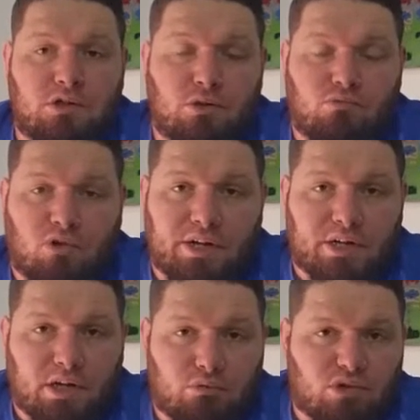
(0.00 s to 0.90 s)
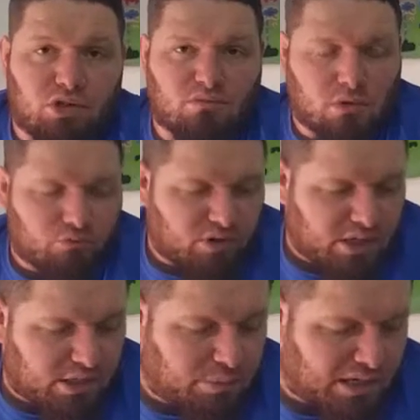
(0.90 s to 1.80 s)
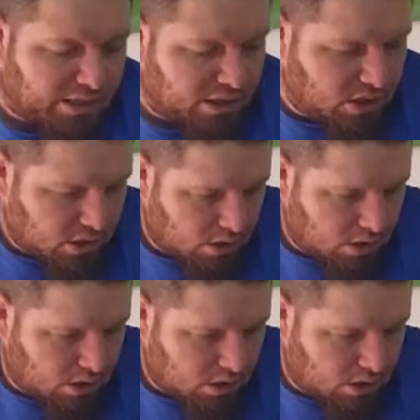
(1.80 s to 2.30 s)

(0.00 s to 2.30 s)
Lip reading: Tomb Raider which I've not really played.